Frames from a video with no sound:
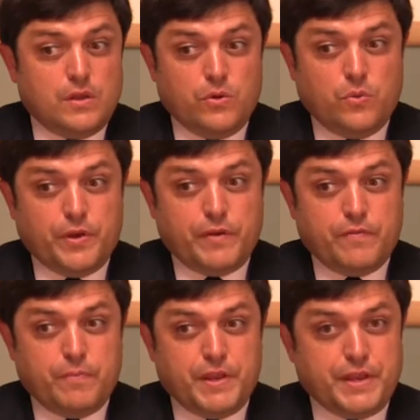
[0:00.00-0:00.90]

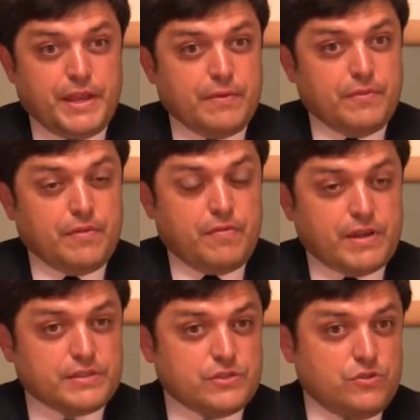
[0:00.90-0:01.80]
We've been named the
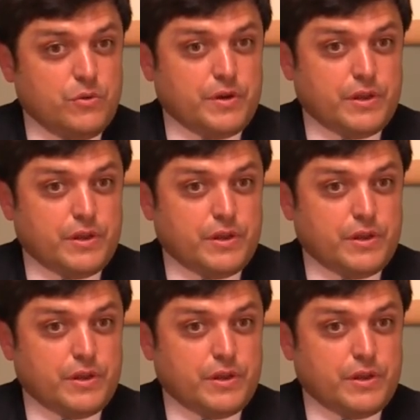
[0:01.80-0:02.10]
fastest growing